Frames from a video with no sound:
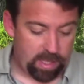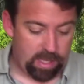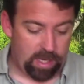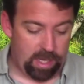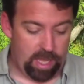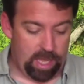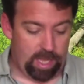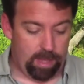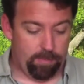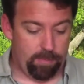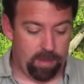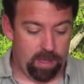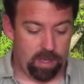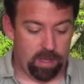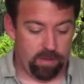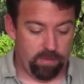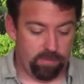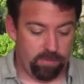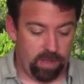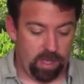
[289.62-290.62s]
the name
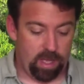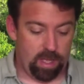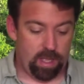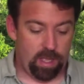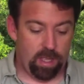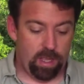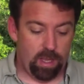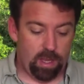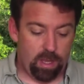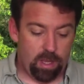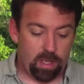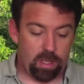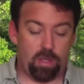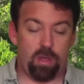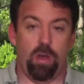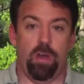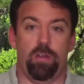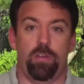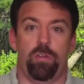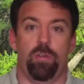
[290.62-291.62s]
of uh,
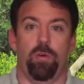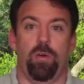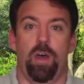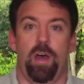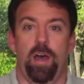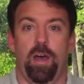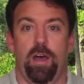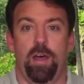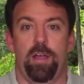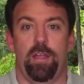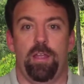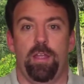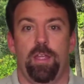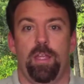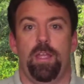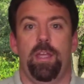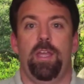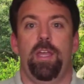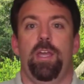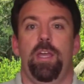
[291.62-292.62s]
Condahaw
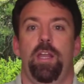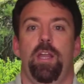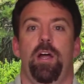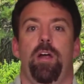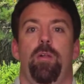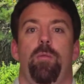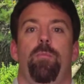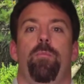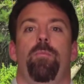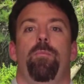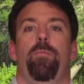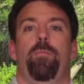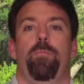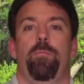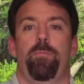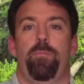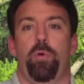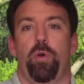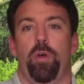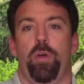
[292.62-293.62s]
and I'll
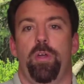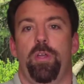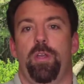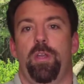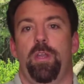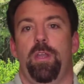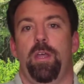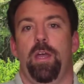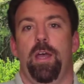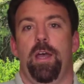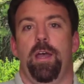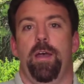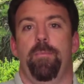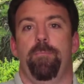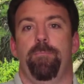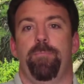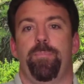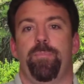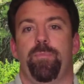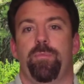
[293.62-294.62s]
put
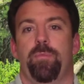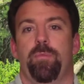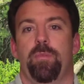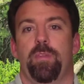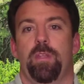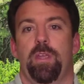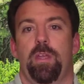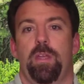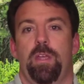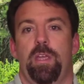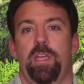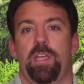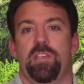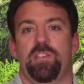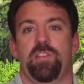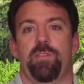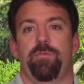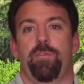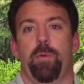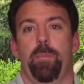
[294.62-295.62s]
um,
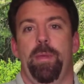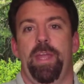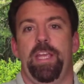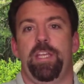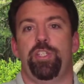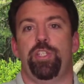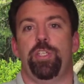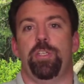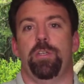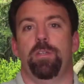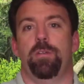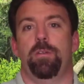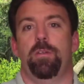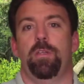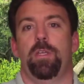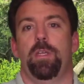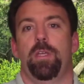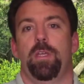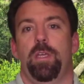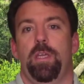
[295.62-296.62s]
his information
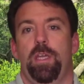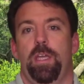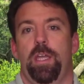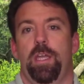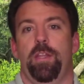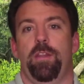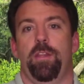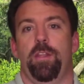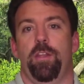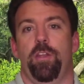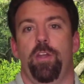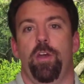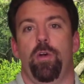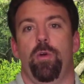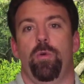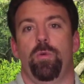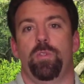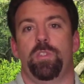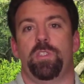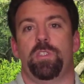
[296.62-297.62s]
in the
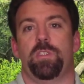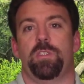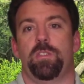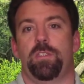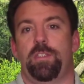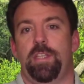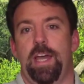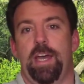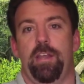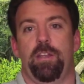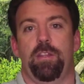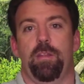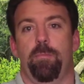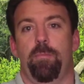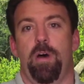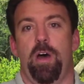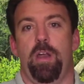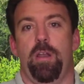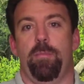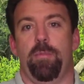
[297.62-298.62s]
notes down at the
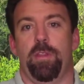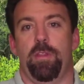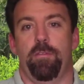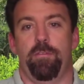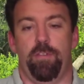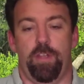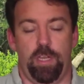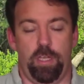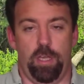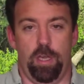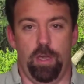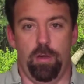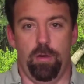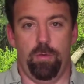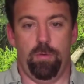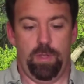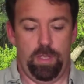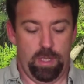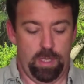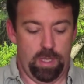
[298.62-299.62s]
bottom of the
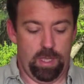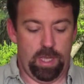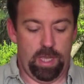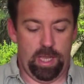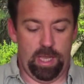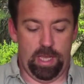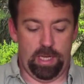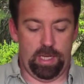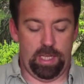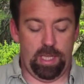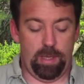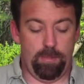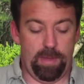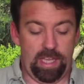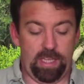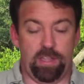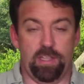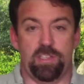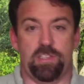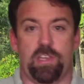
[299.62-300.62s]
video. And he
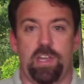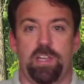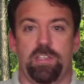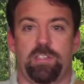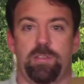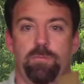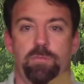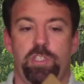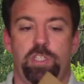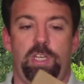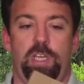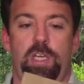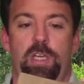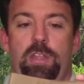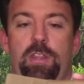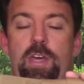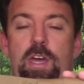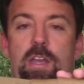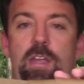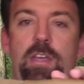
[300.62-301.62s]
made this custom
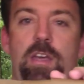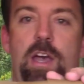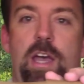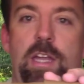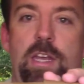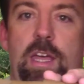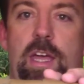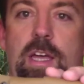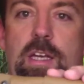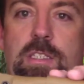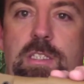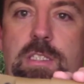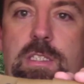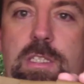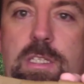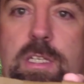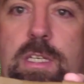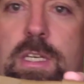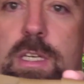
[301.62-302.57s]
sheath out of Kydex.